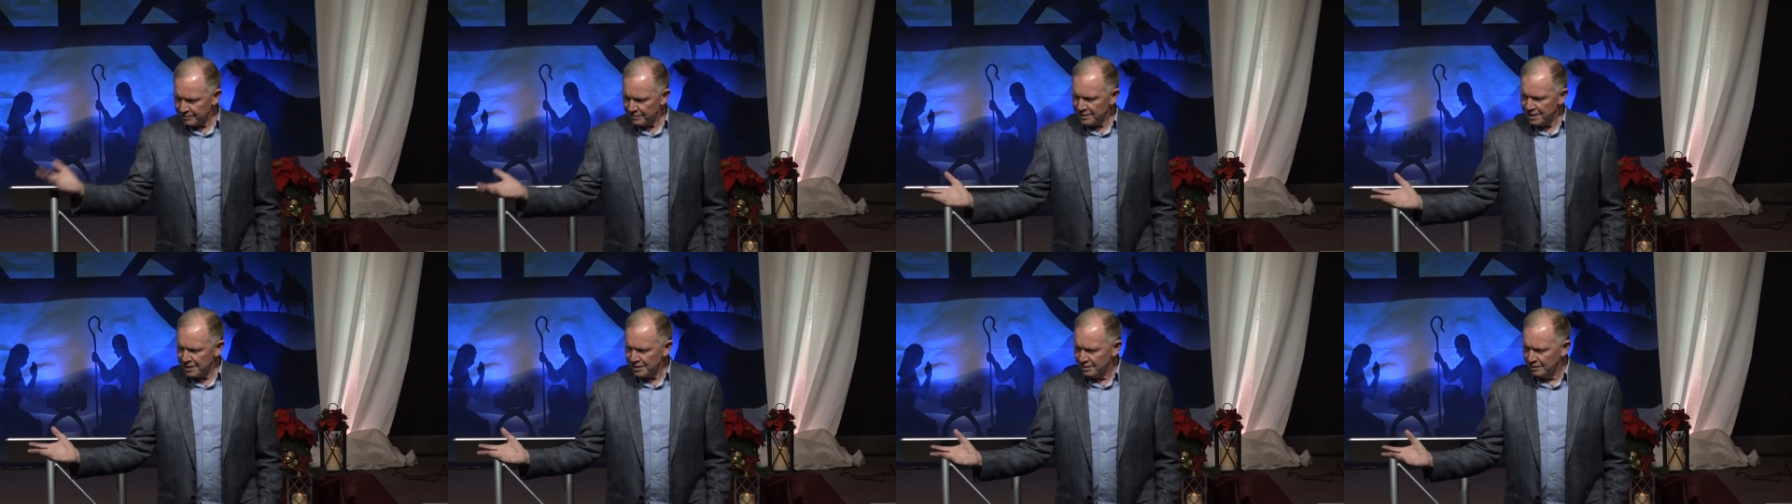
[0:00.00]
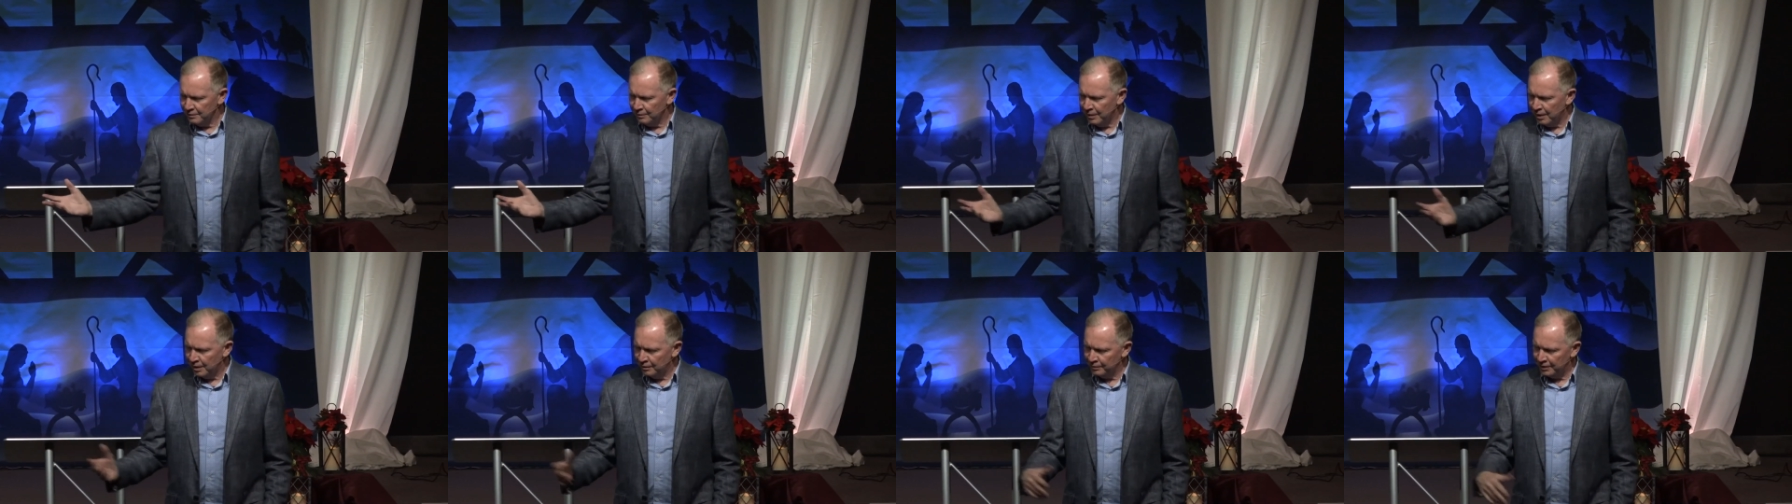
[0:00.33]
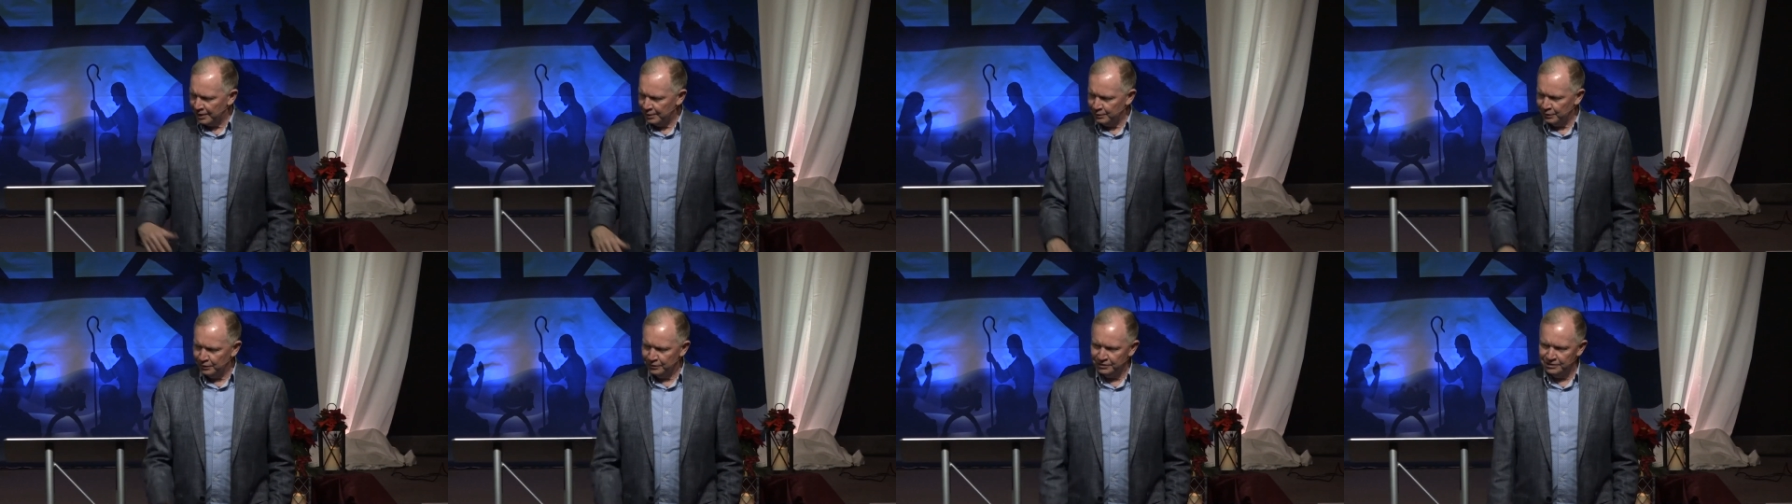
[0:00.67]
The mom
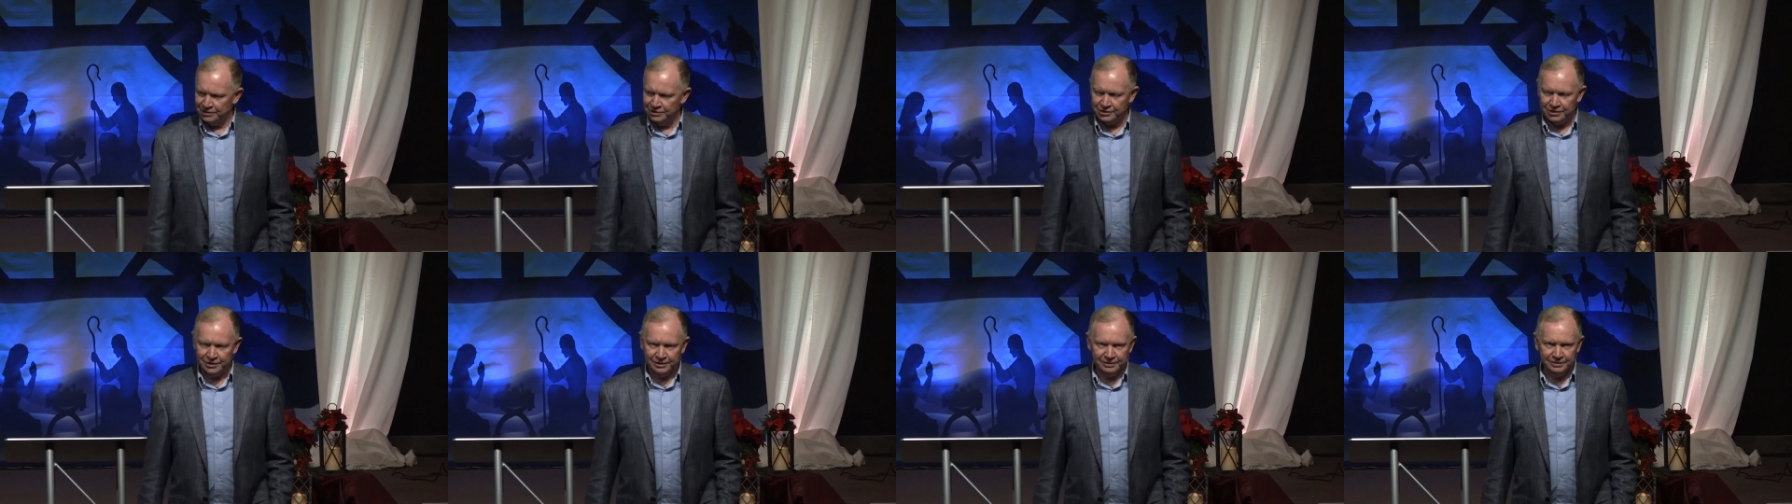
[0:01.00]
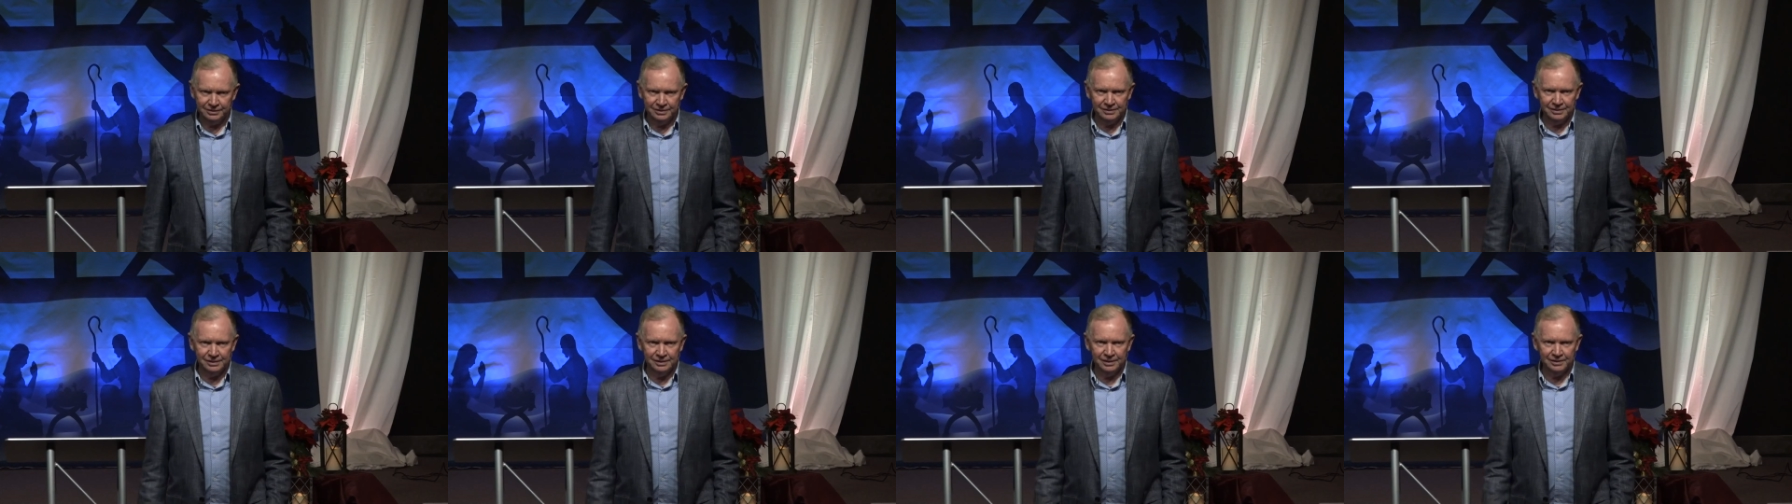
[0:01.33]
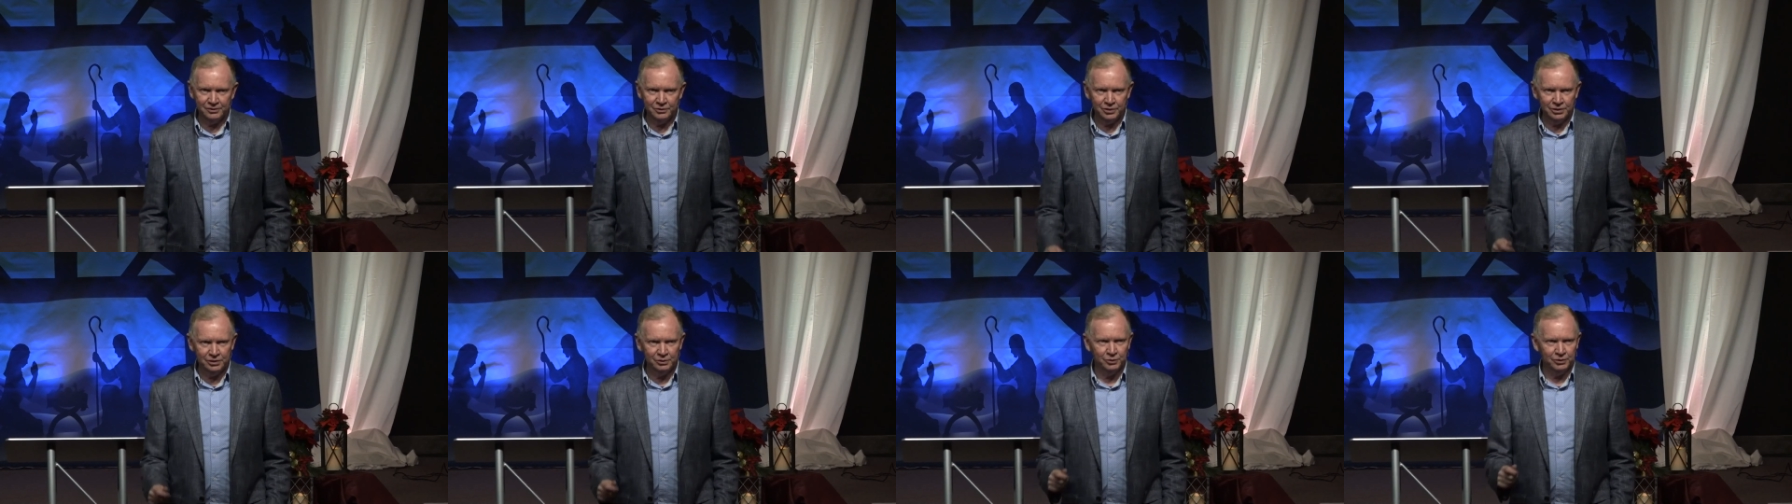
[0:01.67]
came over and said, I
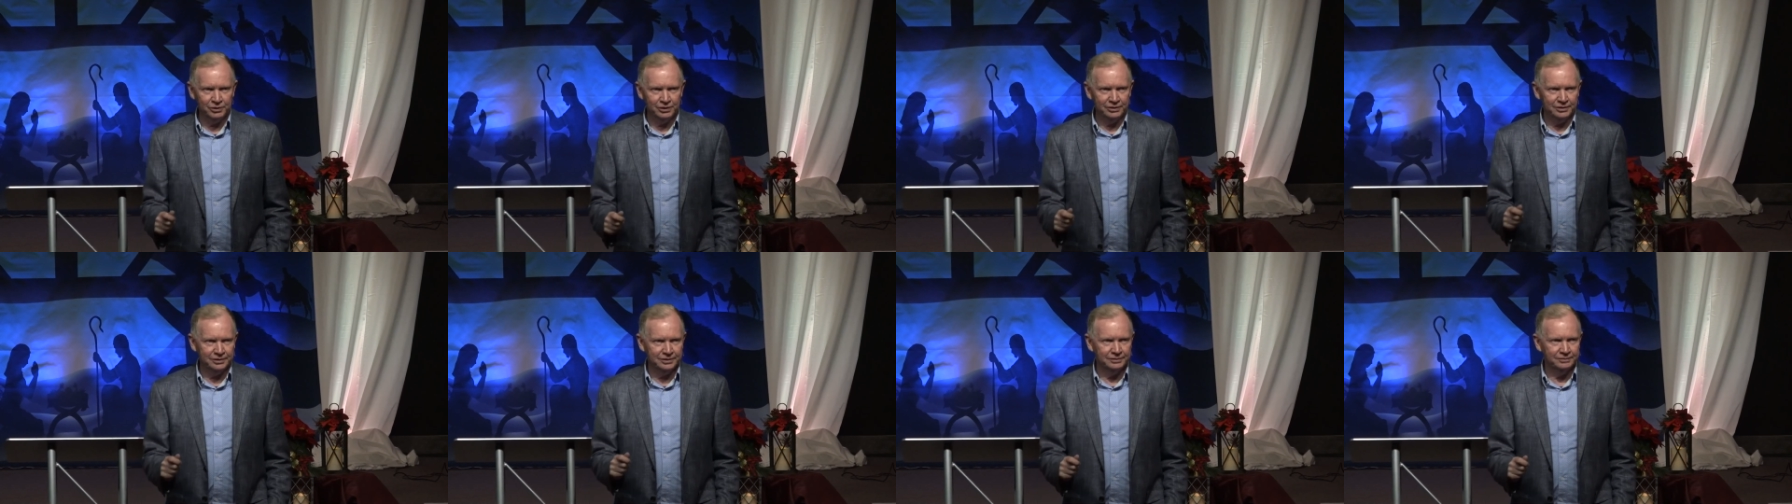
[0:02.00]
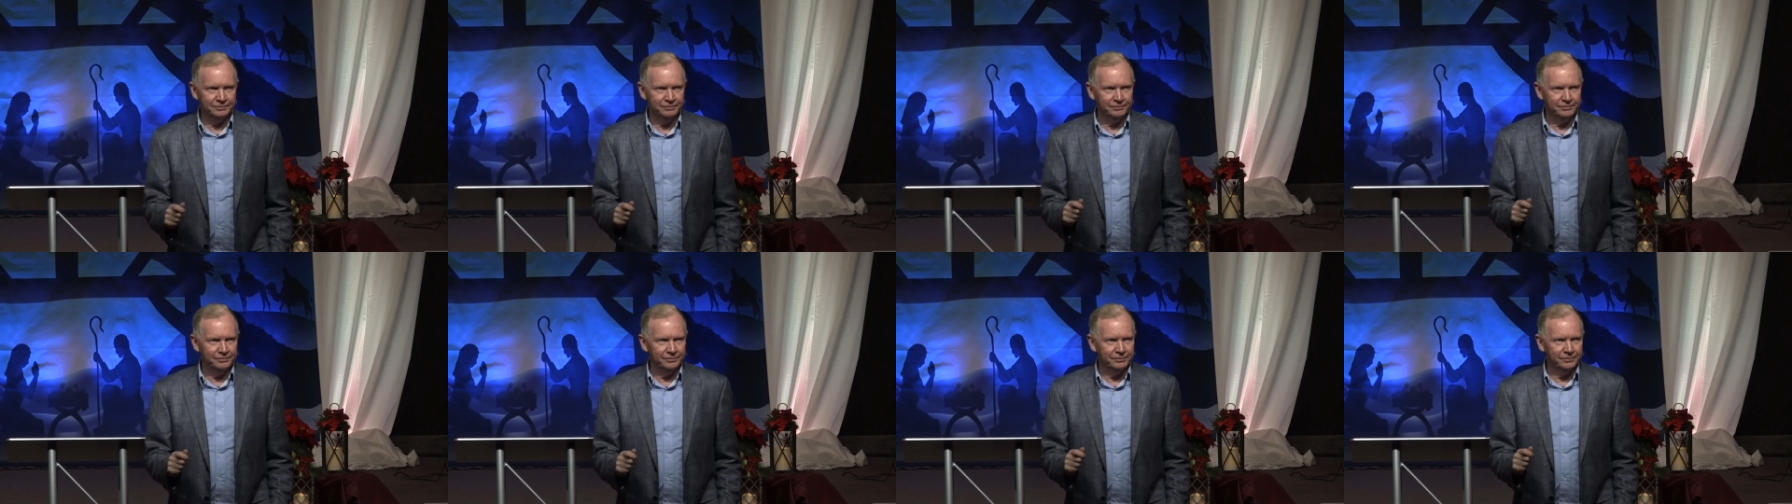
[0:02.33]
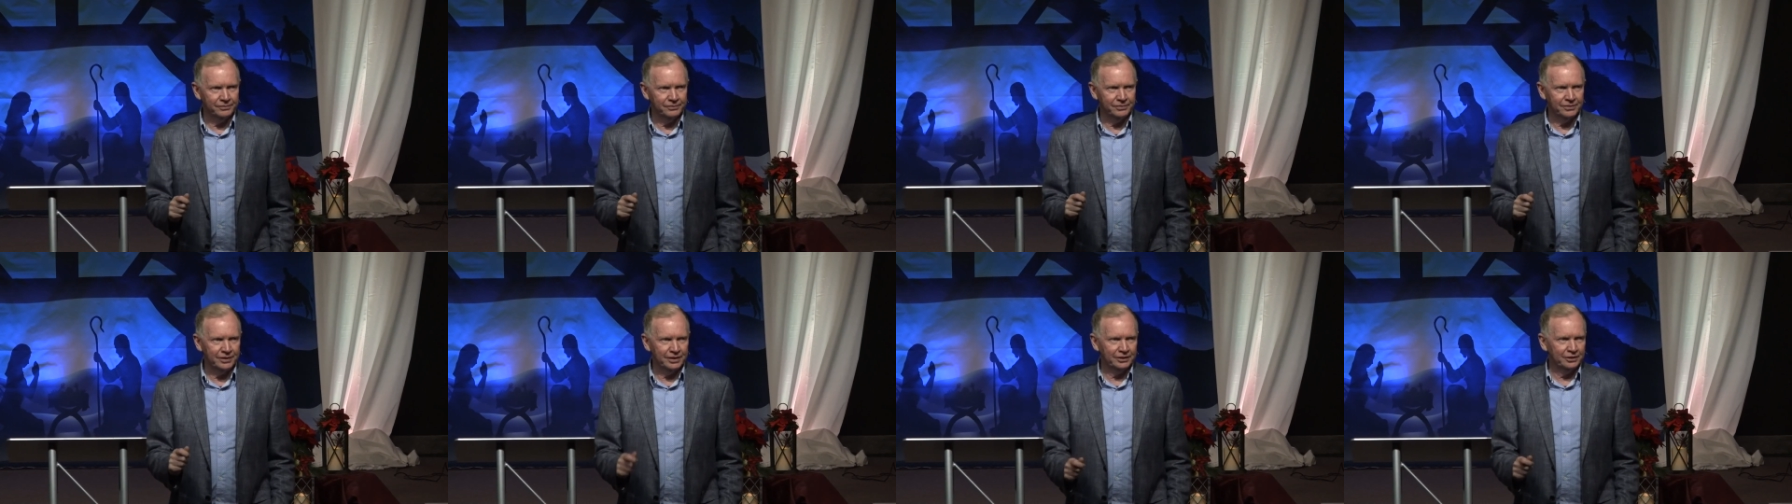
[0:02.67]
really want to
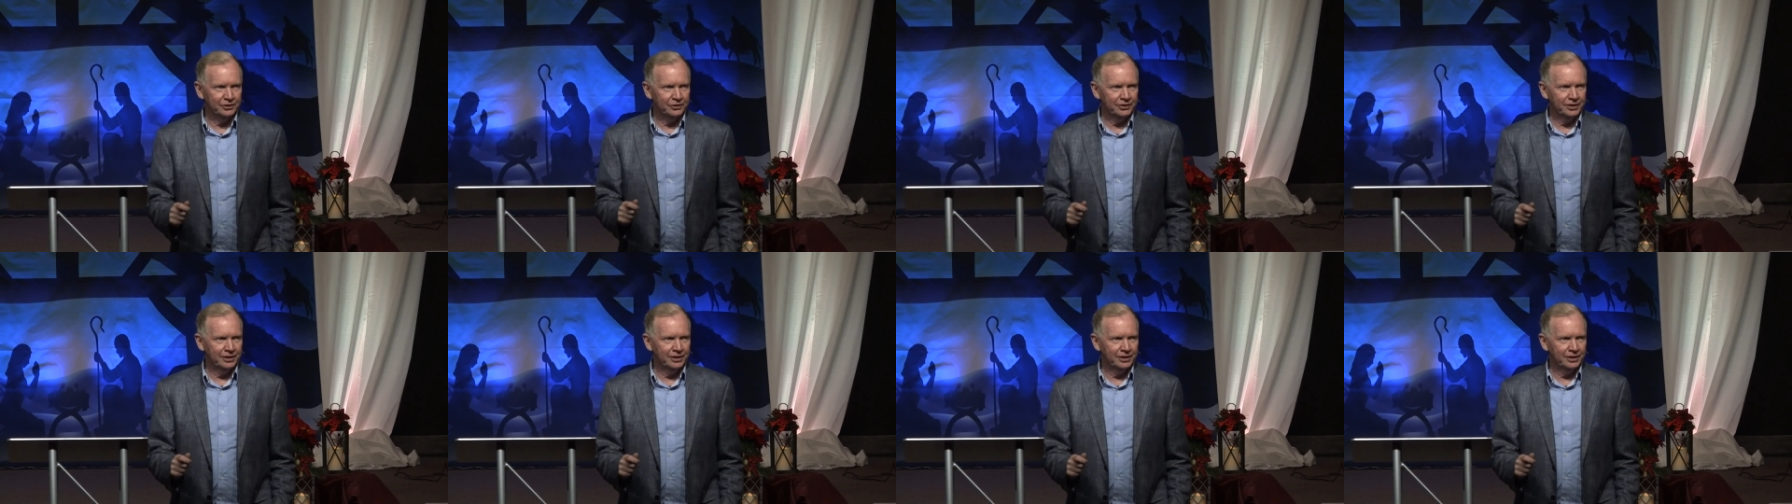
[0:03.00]
thank you.